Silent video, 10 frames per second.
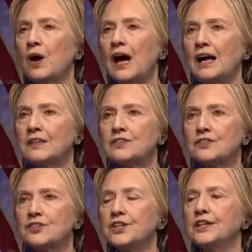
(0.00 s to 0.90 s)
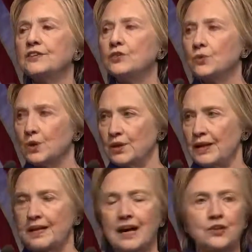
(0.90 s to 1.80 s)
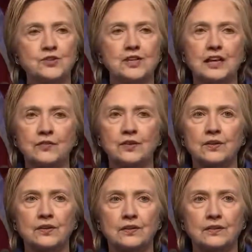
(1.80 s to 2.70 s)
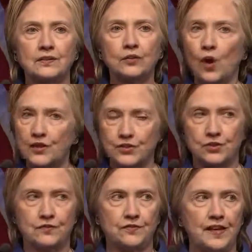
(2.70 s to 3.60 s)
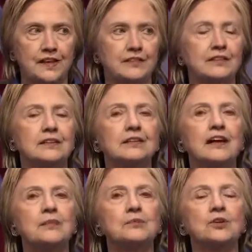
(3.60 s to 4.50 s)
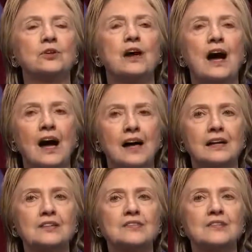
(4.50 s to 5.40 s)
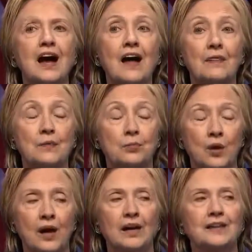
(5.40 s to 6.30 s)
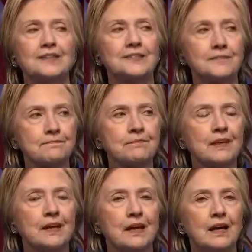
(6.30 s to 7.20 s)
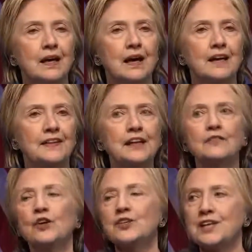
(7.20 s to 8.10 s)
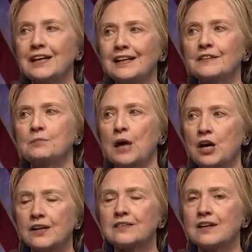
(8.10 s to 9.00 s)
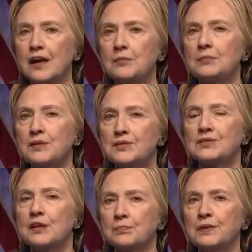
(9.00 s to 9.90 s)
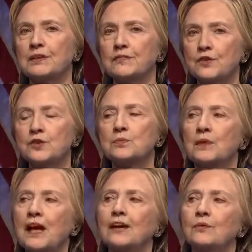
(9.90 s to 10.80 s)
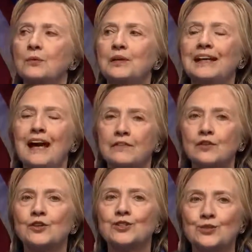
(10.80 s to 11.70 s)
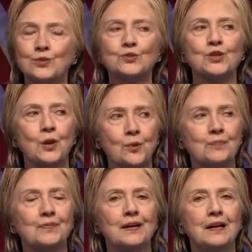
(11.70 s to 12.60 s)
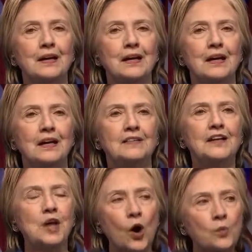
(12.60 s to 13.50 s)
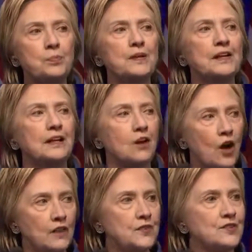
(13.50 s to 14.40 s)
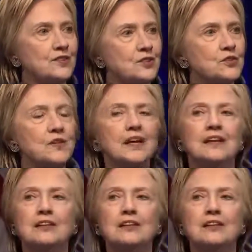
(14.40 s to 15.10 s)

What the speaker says: rods she endured, and how she never lost her faith and kept her eyes on the prize. I think of her taking the bar exam in Mississippi, the first black woman ever to do so, and then opening offices for the